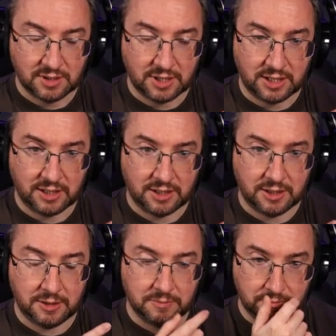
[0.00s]

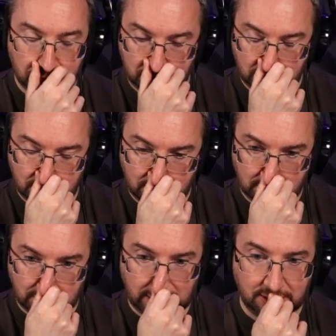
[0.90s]

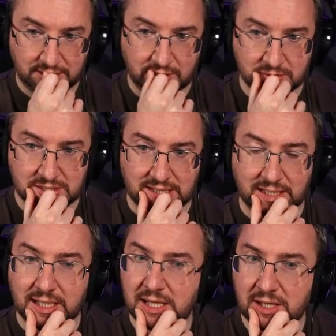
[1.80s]
I think it was
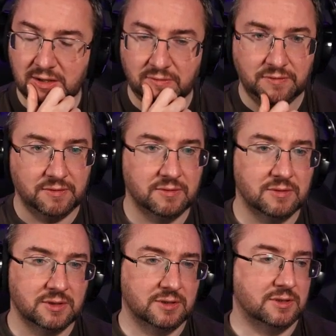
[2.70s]
leave?
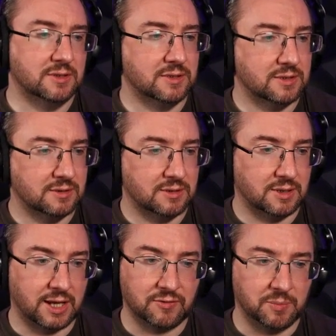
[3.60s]

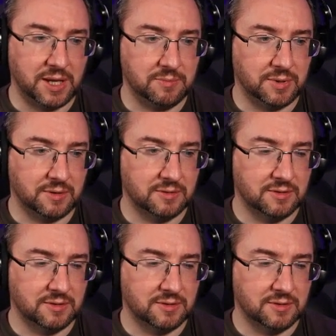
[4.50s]
Have the paper.